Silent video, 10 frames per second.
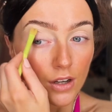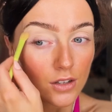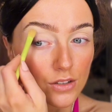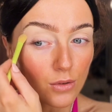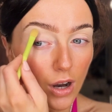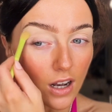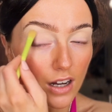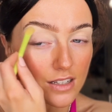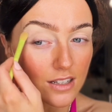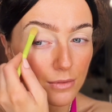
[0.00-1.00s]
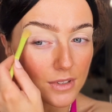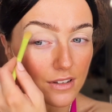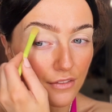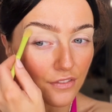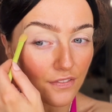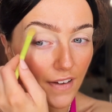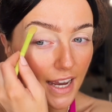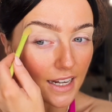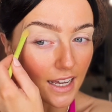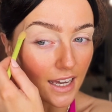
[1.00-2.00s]
So Augusta was
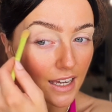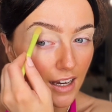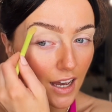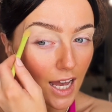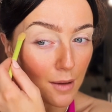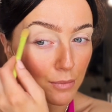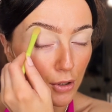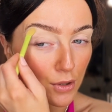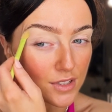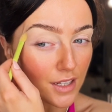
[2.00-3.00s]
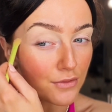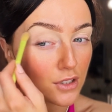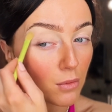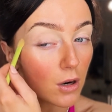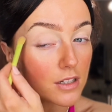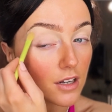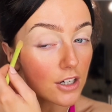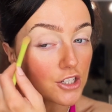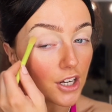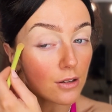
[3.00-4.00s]
very abusive towards her
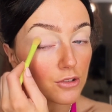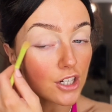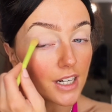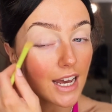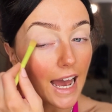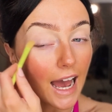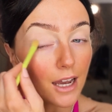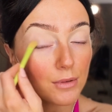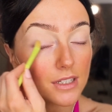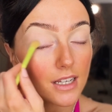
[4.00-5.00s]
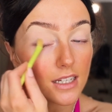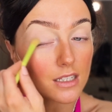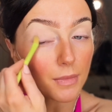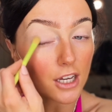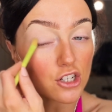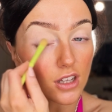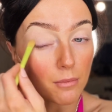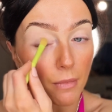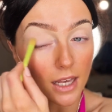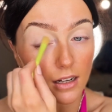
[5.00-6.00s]
children, I would say especially
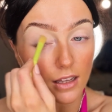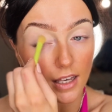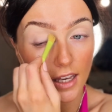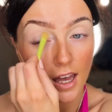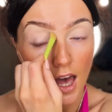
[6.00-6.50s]
mentally,